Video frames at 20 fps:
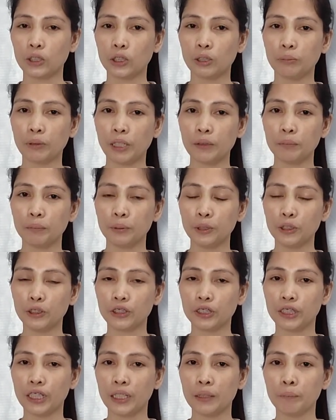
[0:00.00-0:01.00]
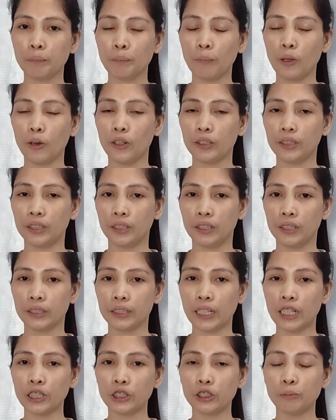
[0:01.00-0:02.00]
To my future
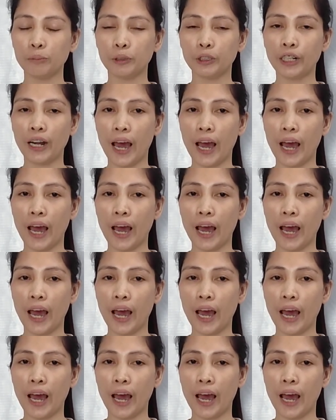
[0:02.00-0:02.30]
employer, thank you for